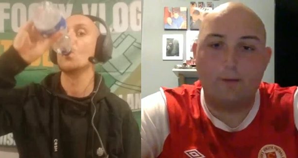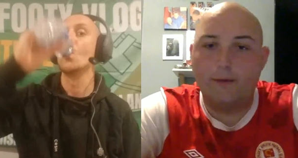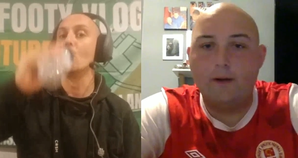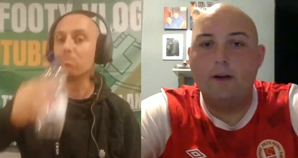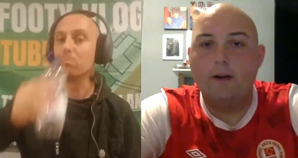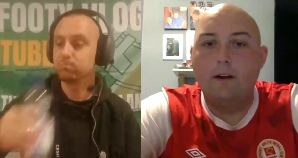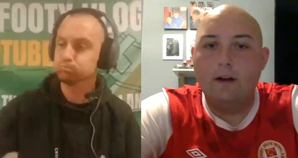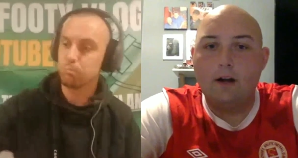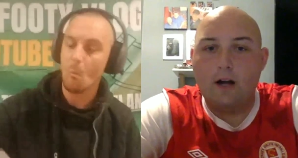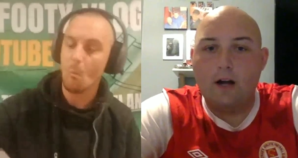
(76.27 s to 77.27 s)
Speaker 1: believe
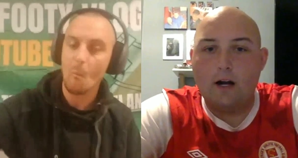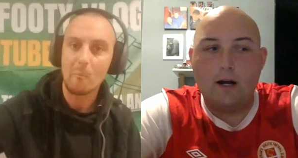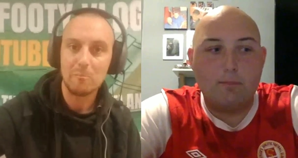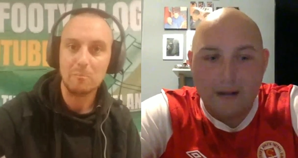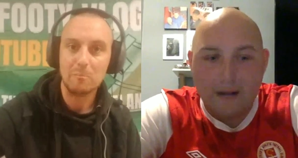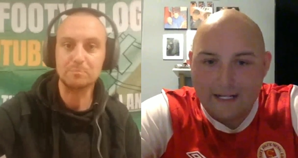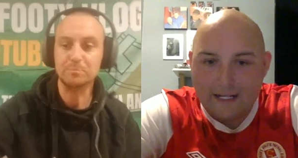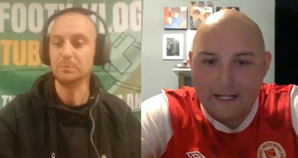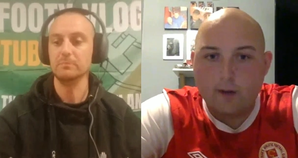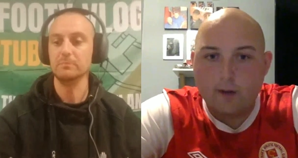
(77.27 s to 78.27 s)
a
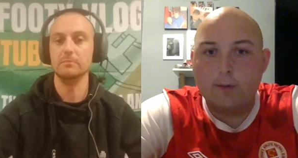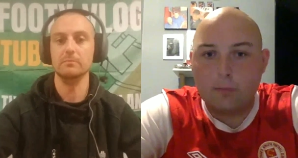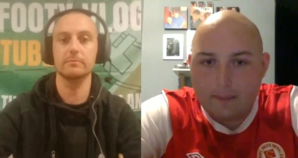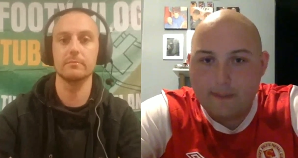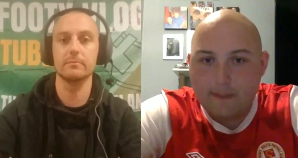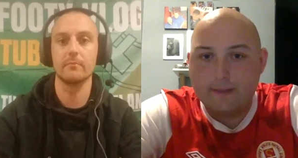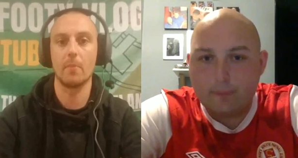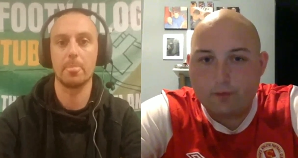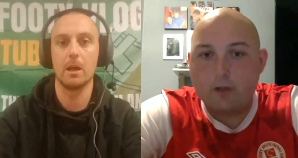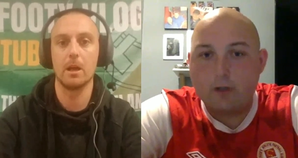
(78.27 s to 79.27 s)
manager of a
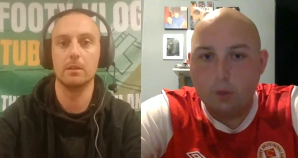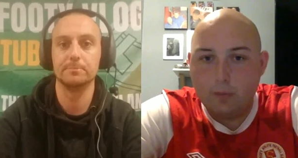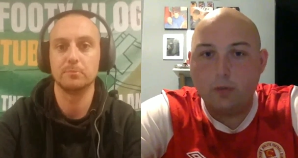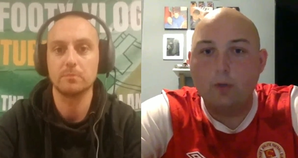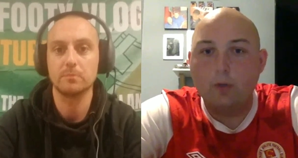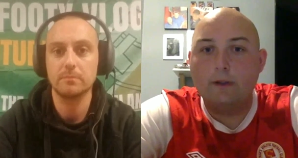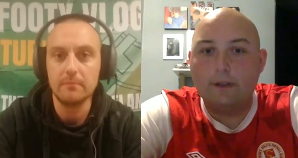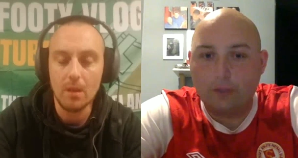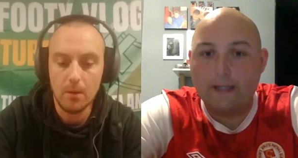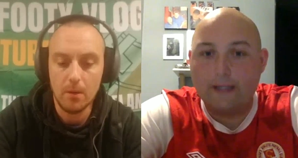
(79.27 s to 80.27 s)
Premier Division club
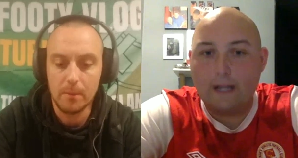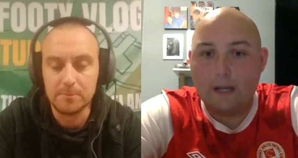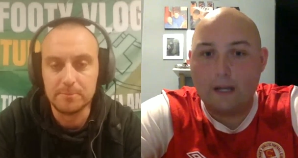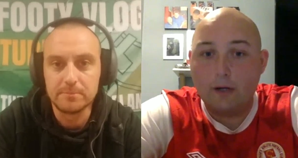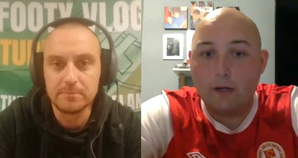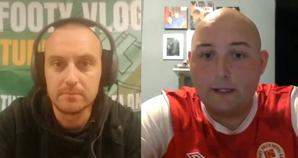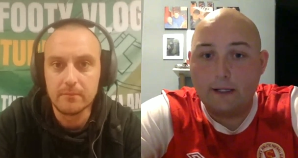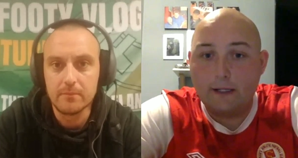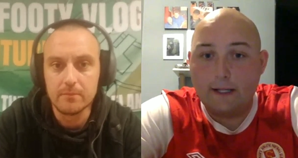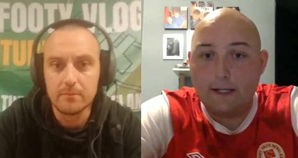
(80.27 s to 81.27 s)
in Ireland is saying that
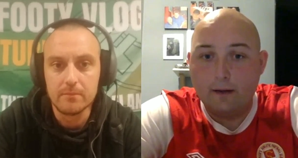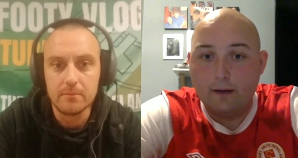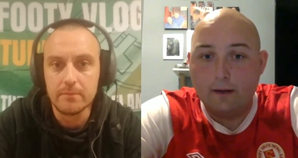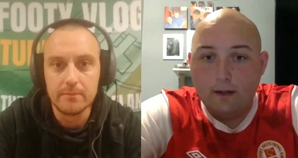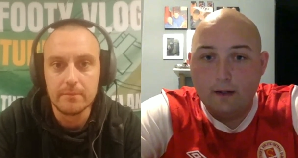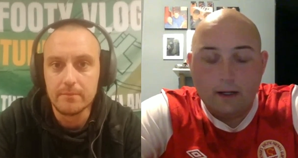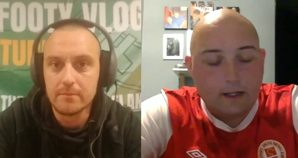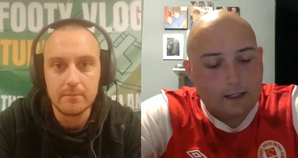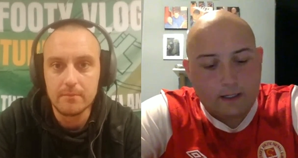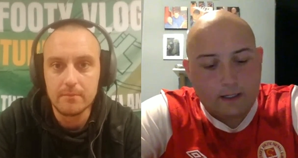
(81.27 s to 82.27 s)
about our league.
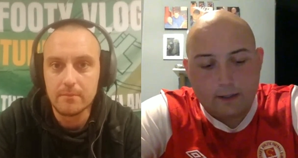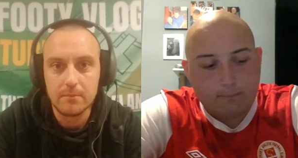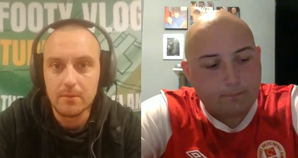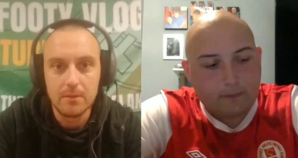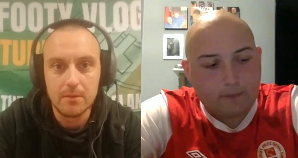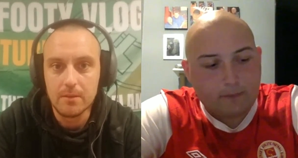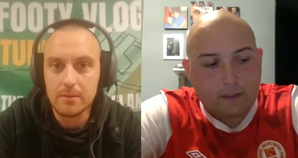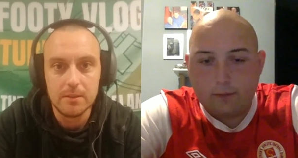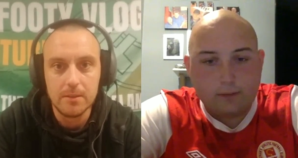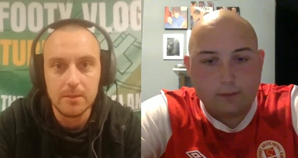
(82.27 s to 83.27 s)
Uh,
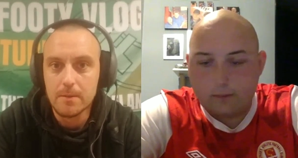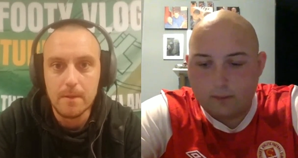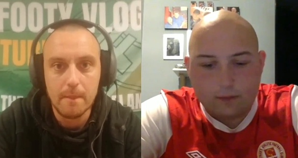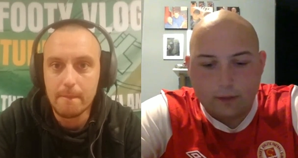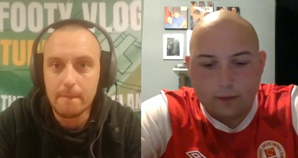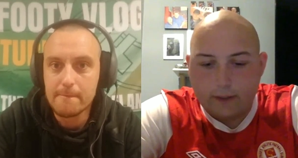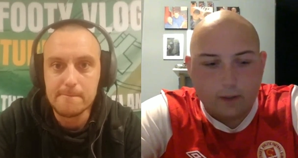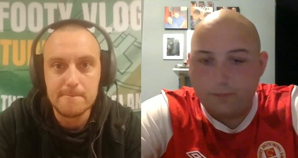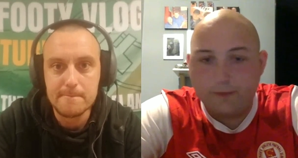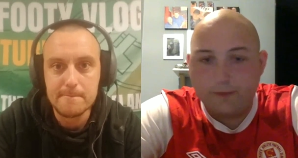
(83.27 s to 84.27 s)
it's
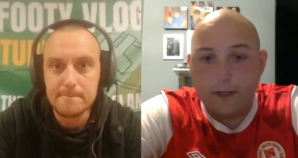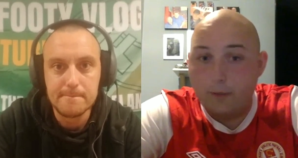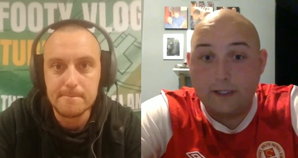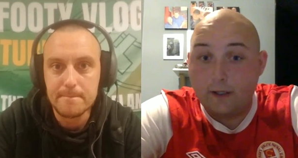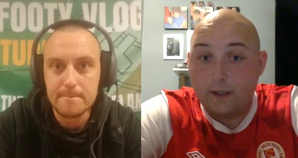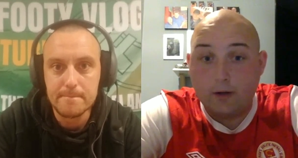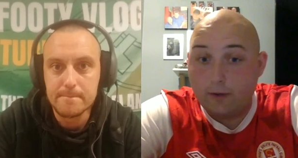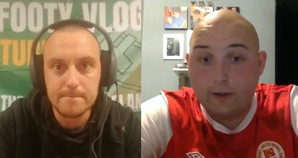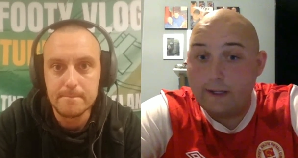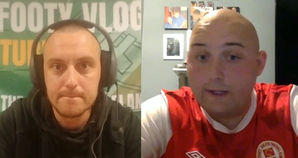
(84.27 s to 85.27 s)
like I'm fuming
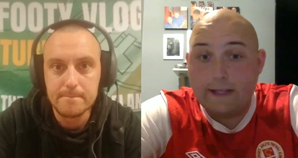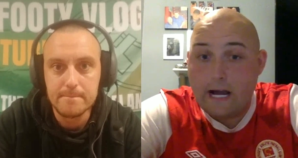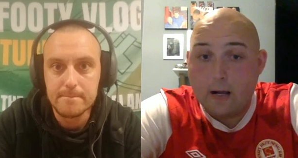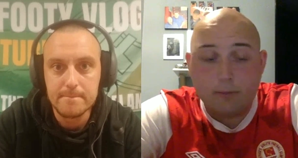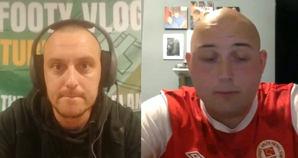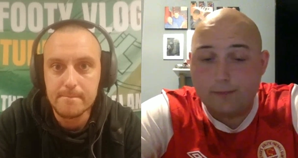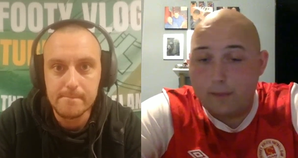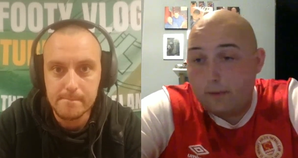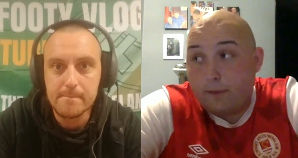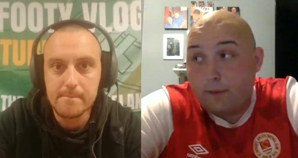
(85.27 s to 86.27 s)
here. I really am.
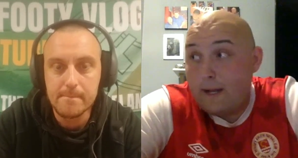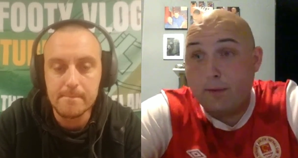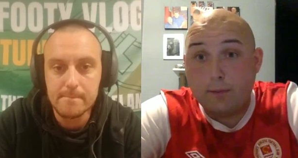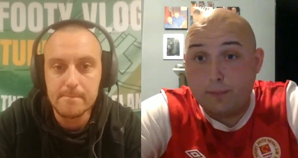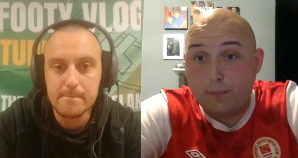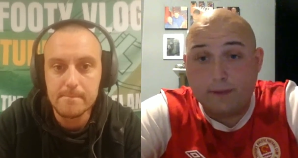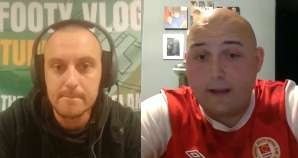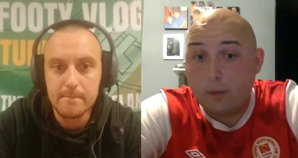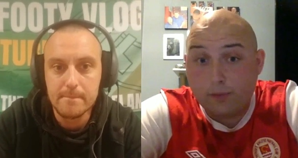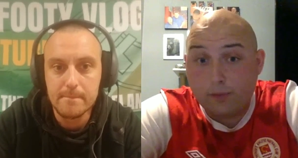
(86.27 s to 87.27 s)
From for every
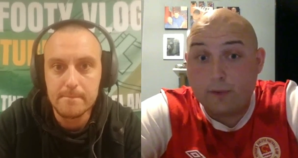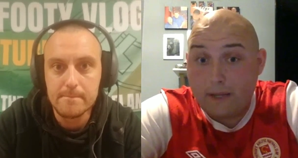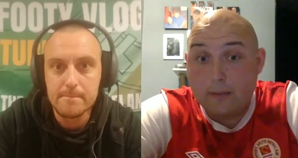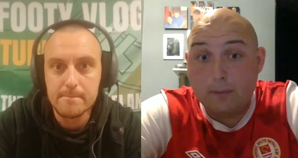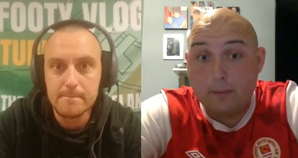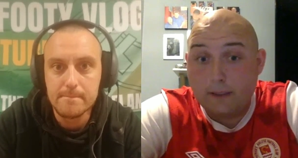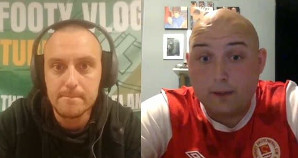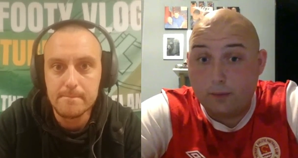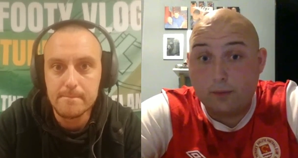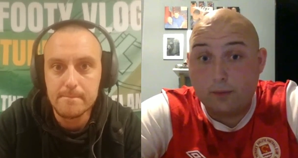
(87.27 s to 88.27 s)
for thousands of people
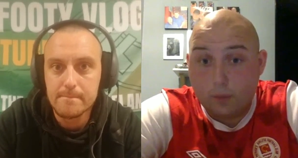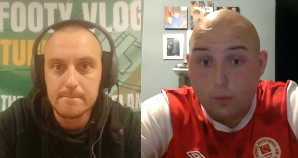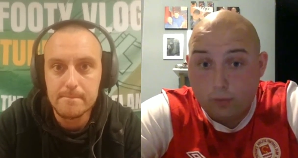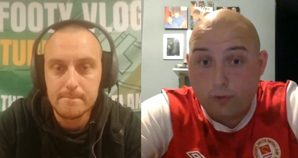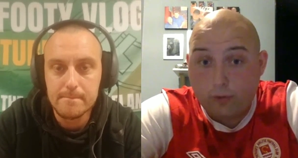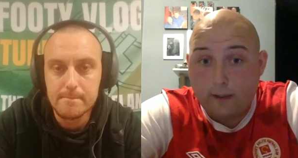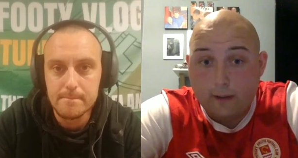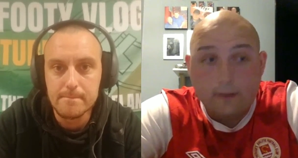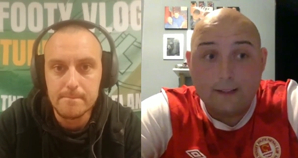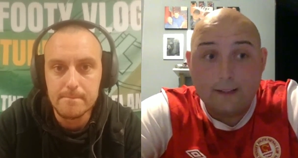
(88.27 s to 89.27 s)
in this
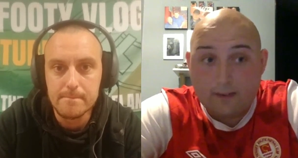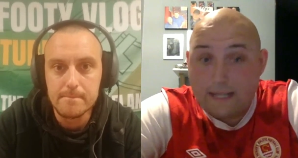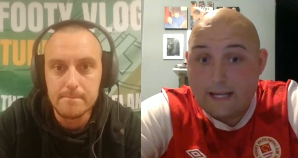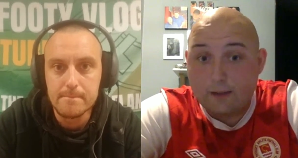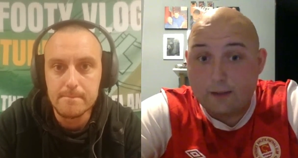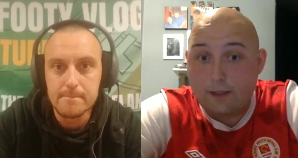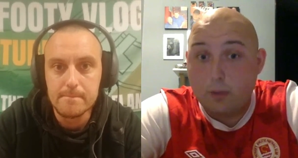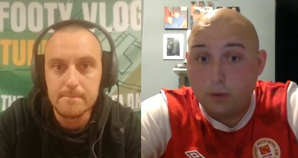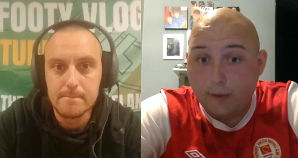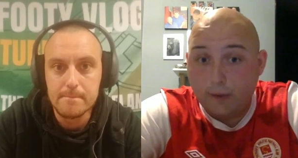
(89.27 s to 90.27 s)
country, this league is
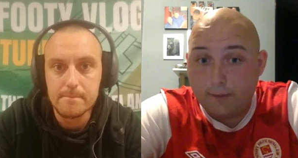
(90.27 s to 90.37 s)
our